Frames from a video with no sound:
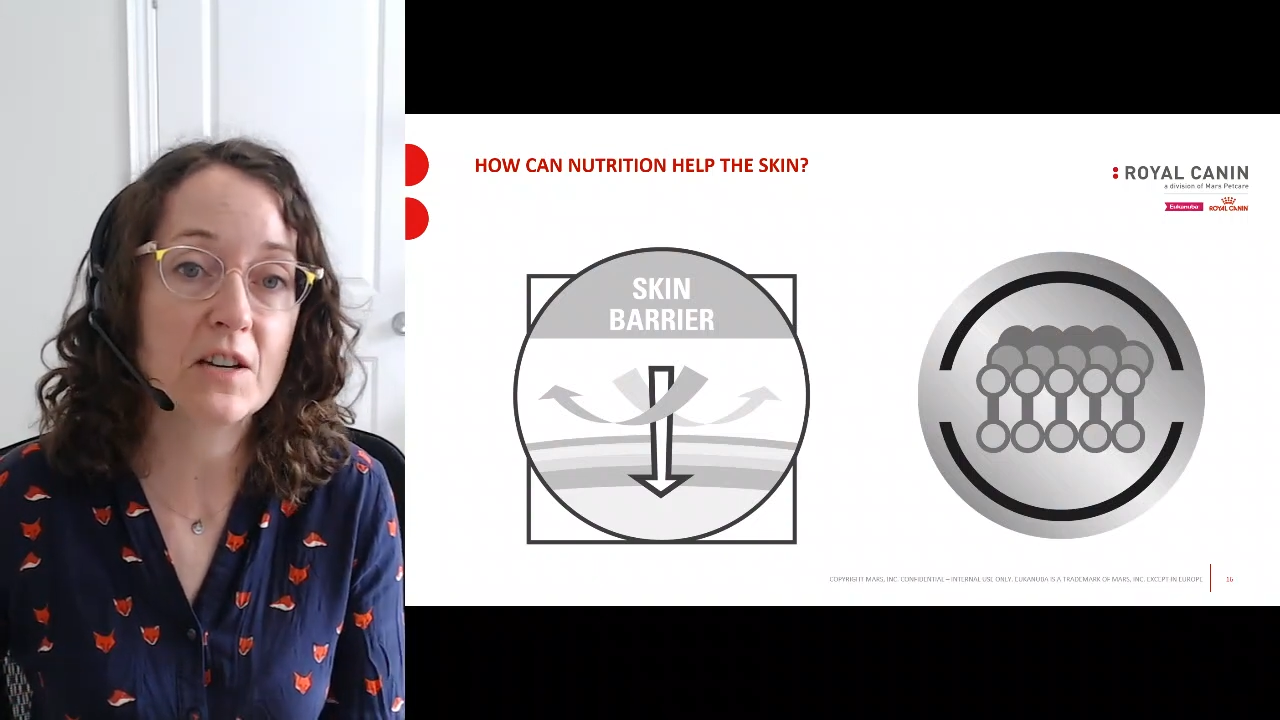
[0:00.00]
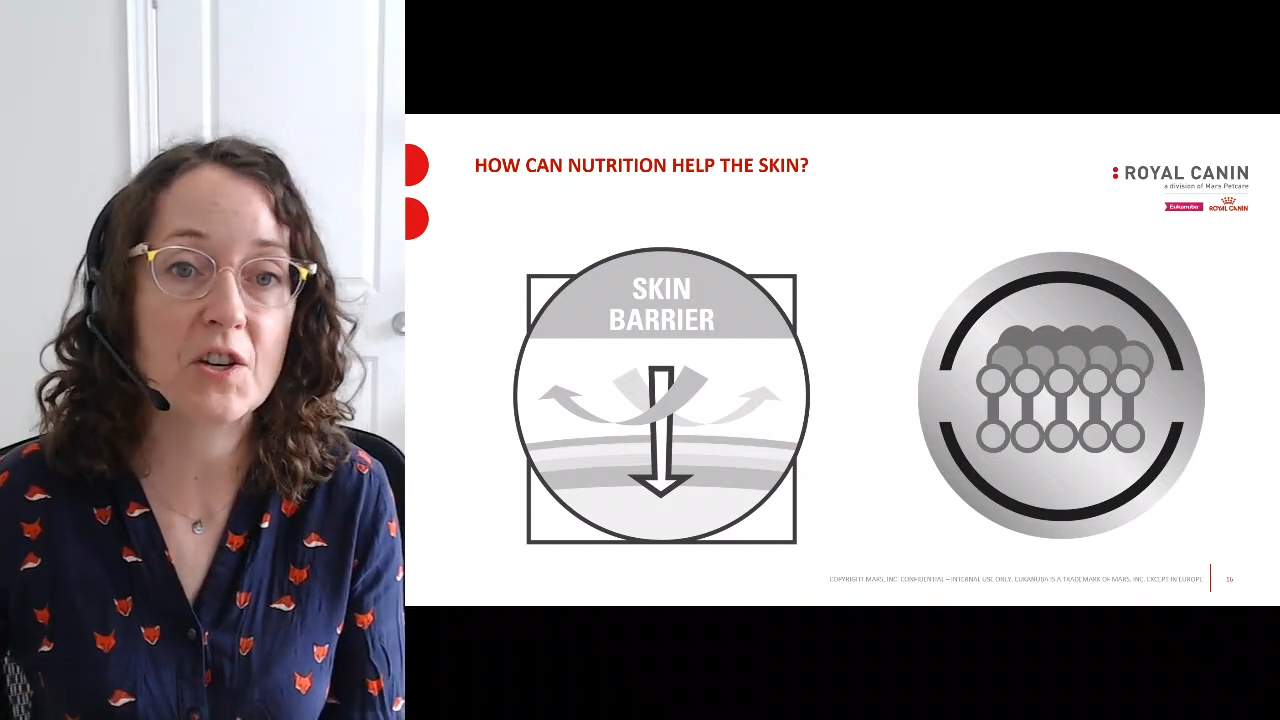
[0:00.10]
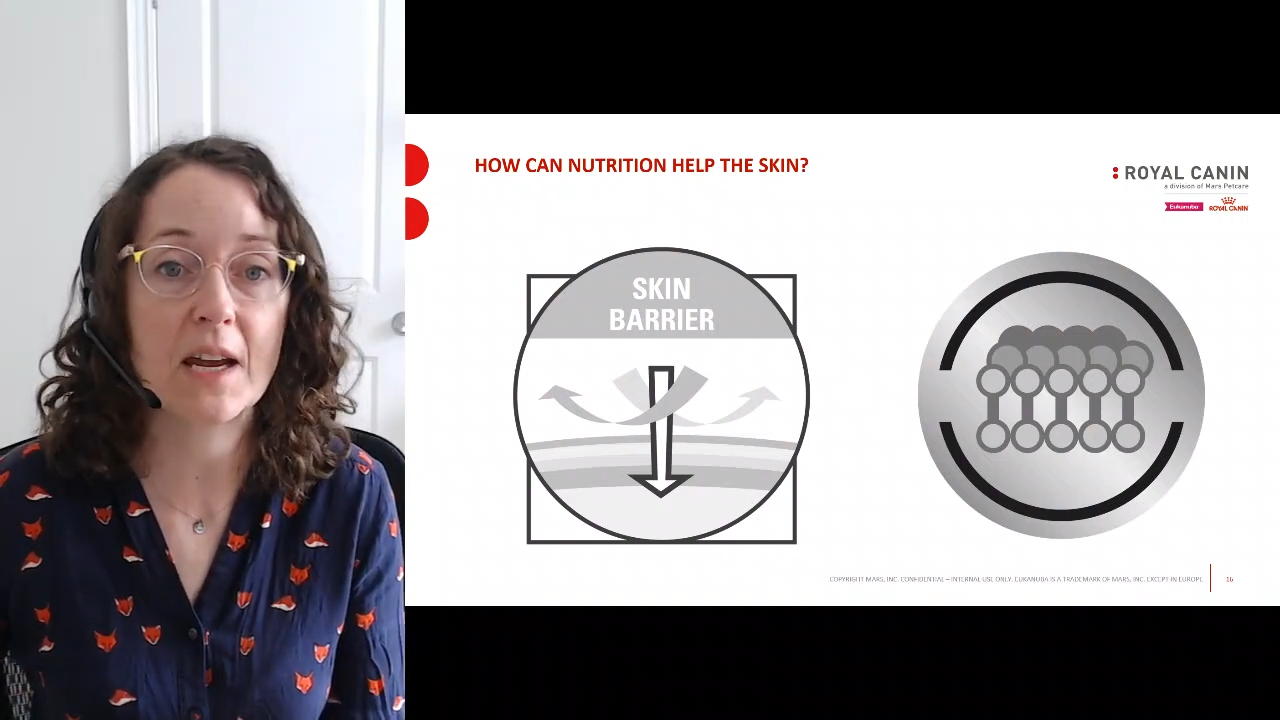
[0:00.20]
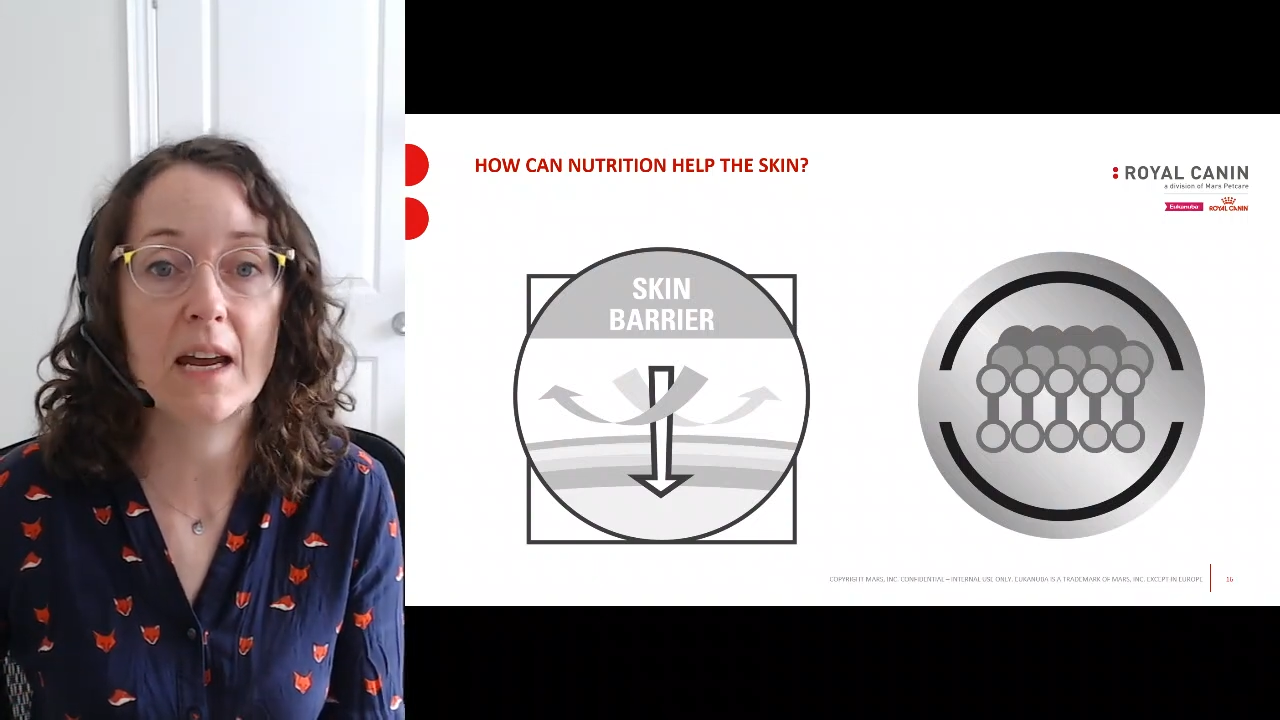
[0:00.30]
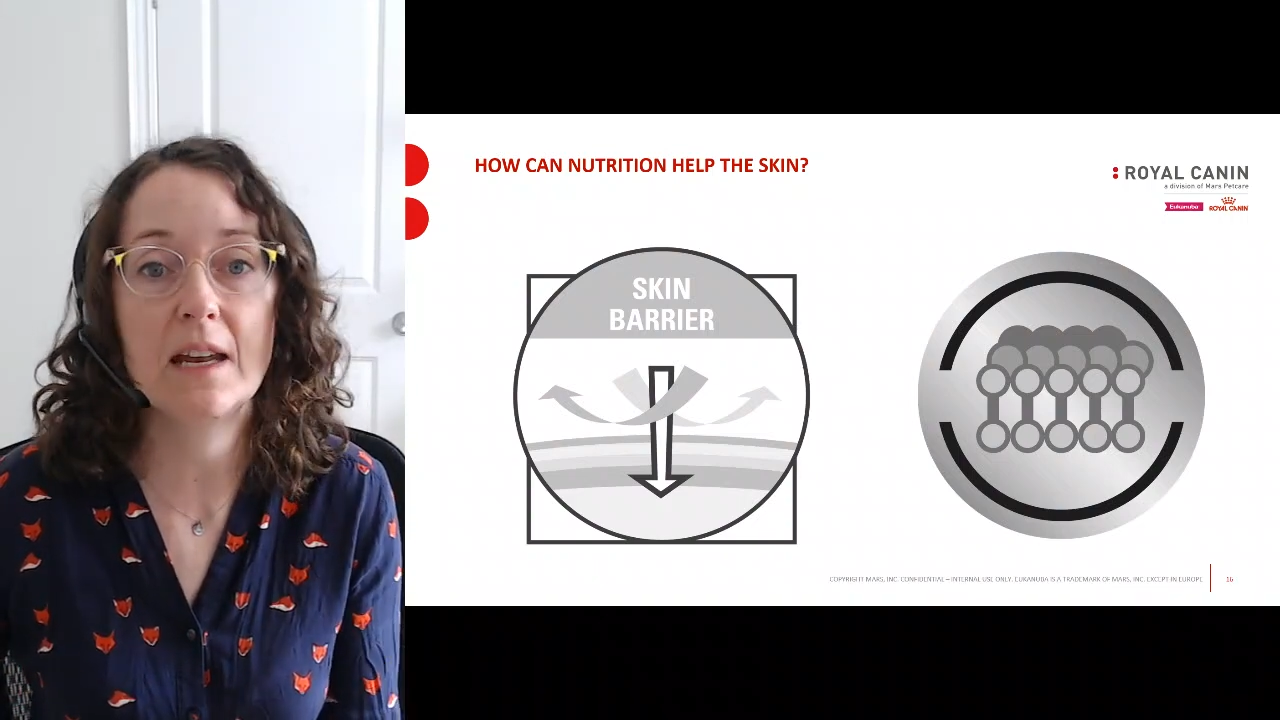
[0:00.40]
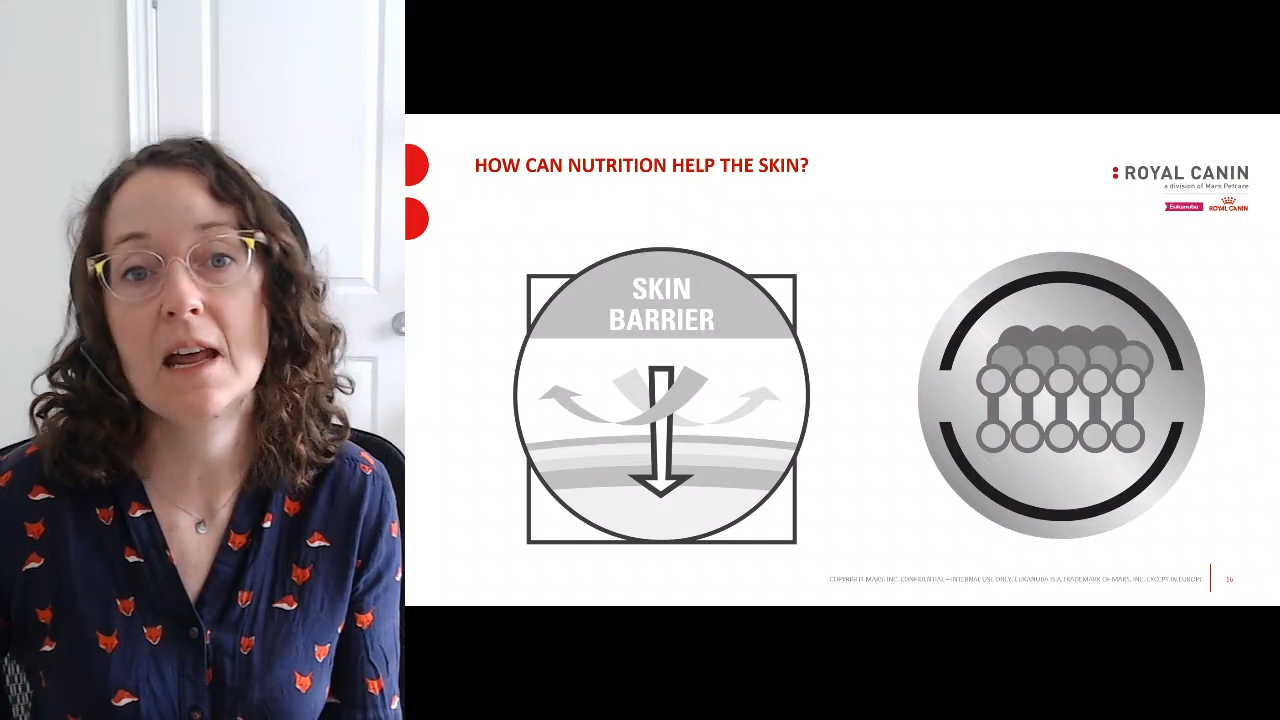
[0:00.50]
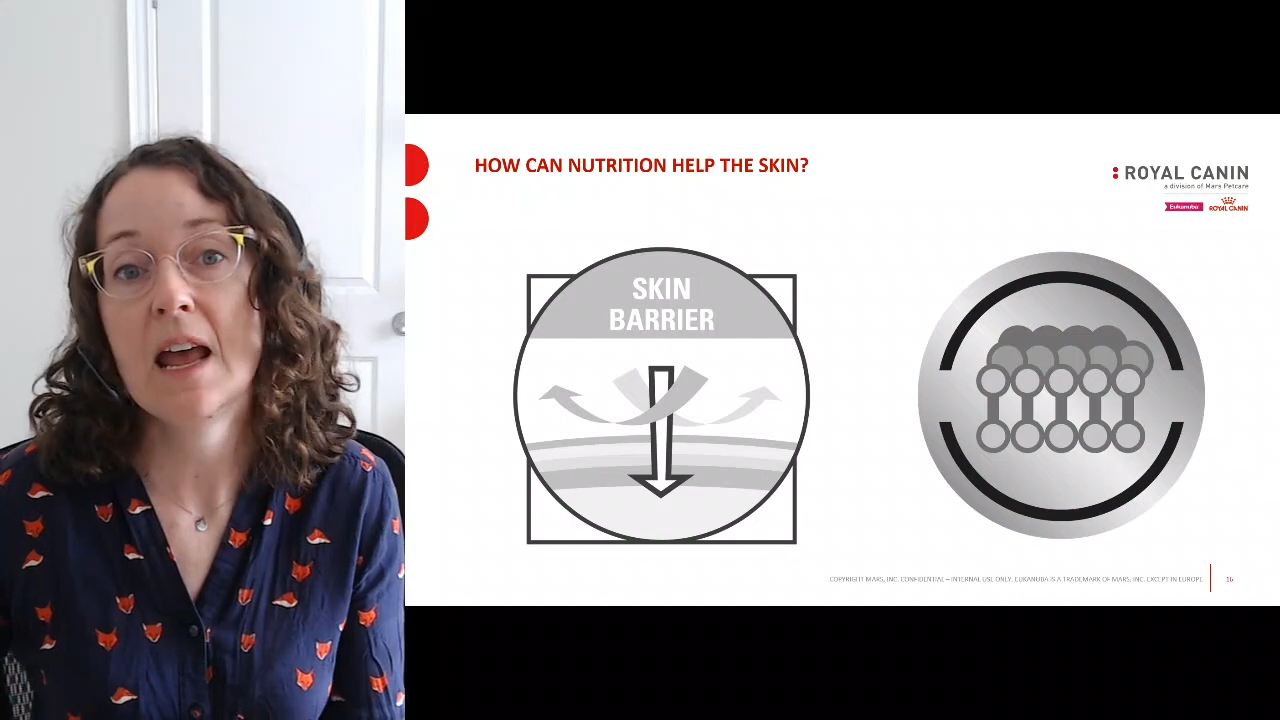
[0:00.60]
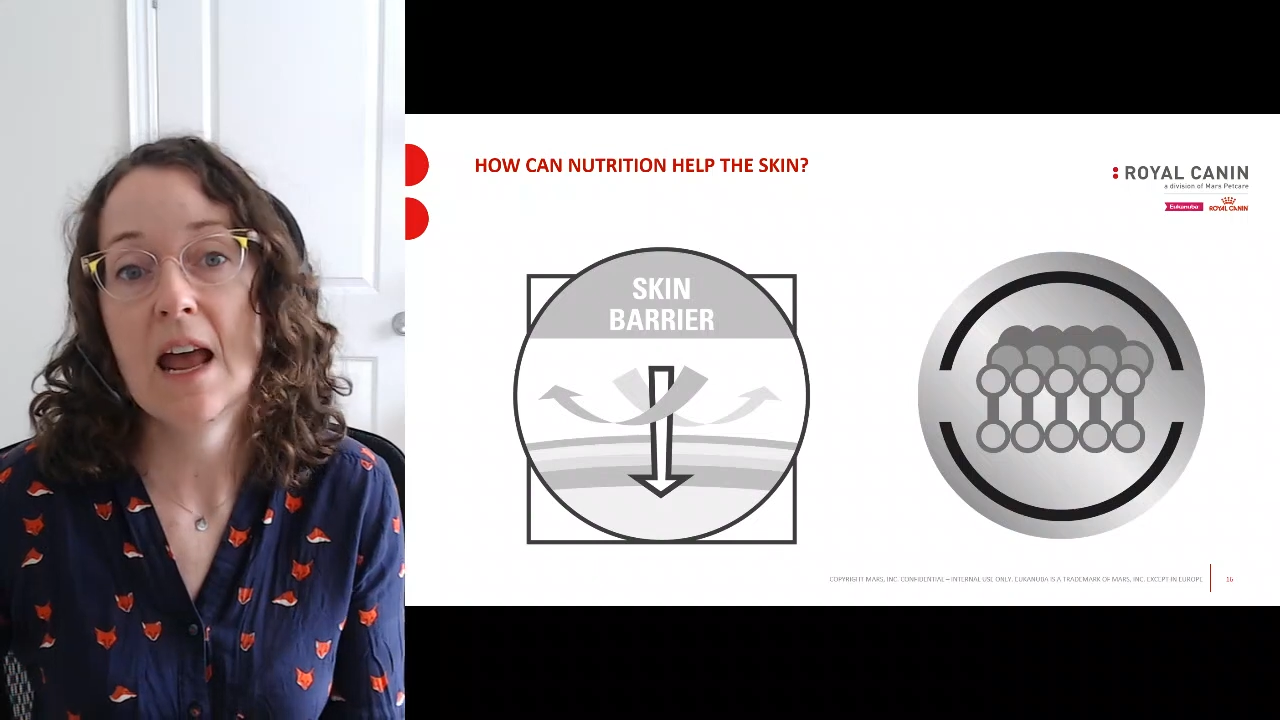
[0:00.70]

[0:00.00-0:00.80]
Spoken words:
chicken